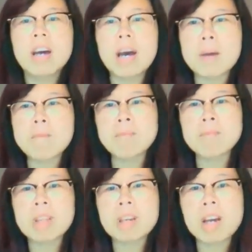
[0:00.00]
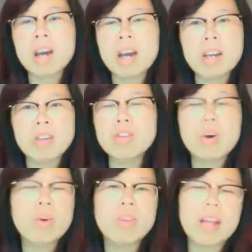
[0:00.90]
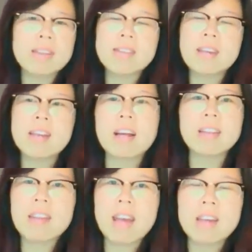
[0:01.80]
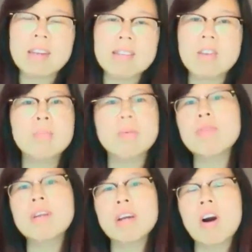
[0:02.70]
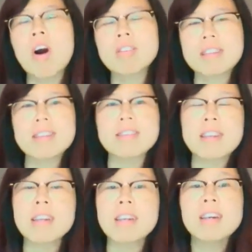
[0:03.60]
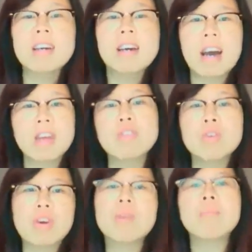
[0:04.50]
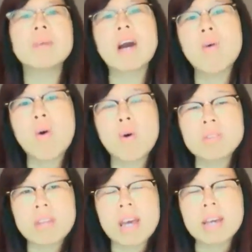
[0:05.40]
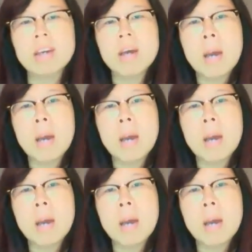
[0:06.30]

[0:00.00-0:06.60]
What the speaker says: And you know that, let's say that day is going to be really hot and sunny and you're going to be out all day.